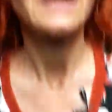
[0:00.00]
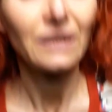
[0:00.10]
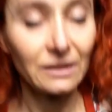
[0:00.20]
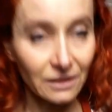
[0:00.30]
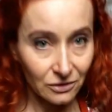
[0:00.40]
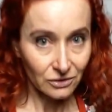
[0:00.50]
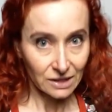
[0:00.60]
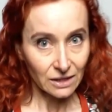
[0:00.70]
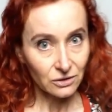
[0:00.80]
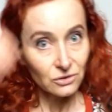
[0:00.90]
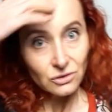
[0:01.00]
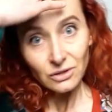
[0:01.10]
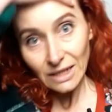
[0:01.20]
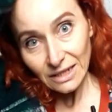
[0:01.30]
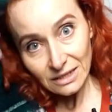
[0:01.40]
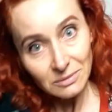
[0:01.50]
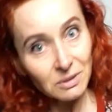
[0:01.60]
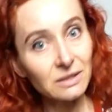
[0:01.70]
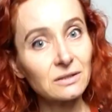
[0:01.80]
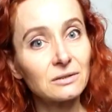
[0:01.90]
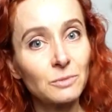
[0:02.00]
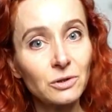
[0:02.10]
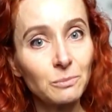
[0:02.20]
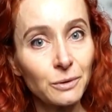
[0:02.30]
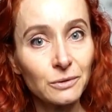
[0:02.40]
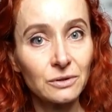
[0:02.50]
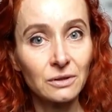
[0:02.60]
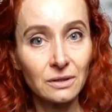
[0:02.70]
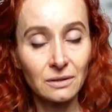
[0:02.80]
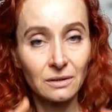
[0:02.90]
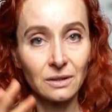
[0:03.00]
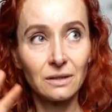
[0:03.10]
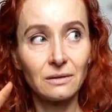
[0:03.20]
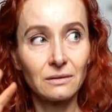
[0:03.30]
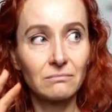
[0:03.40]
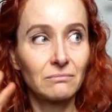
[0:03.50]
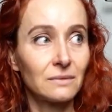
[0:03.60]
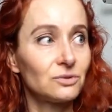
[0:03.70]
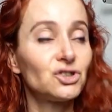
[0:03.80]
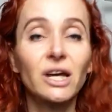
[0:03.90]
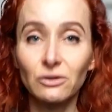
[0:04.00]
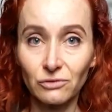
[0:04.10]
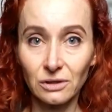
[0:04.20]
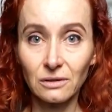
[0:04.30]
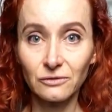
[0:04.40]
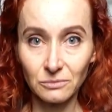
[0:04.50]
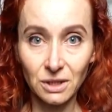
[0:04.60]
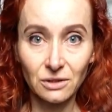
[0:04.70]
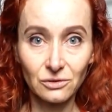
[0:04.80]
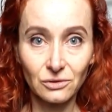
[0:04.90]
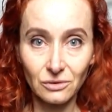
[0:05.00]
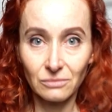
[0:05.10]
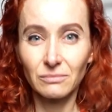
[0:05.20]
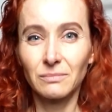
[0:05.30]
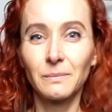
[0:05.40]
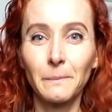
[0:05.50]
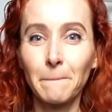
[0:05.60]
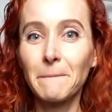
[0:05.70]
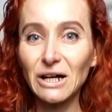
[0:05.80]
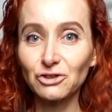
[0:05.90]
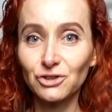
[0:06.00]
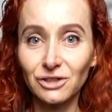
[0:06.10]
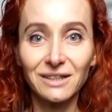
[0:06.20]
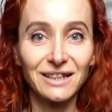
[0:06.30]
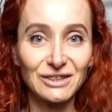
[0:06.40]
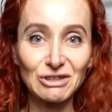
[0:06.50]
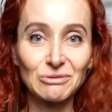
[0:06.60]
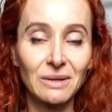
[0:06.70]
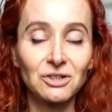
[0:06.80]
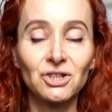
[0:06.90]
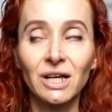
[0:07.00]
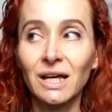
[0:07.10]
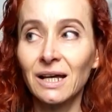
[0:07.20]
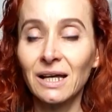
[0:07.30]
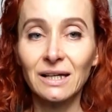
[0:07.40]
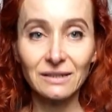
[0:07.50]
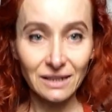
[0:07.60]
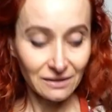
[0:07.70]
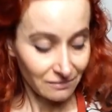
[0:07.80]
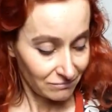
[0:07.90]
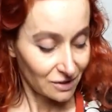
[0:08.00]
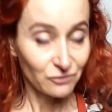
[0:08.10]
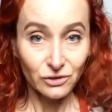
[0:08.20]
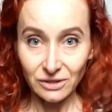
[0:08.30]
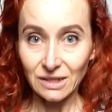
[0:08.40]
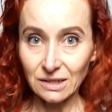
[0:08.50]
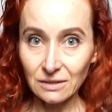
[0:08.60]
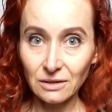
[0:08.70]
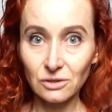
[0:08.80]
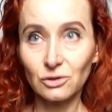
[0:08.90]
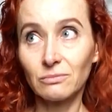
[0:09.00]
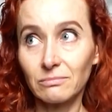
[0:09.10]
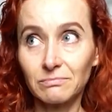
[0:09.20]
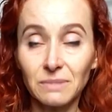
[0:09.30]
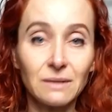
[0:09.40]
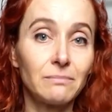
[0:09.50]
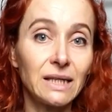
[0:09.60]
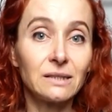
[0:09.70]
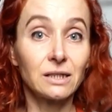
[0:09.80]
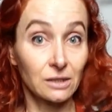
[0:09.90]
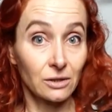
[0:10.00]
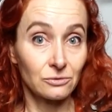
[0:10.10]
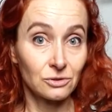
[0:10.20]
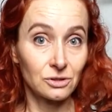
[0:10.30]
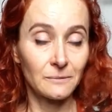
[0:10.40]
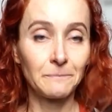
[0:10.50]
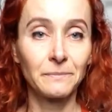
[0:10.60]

And I thought I could do that because it's more important in general for me to match the lines too much than the front that is going to be mainly closed.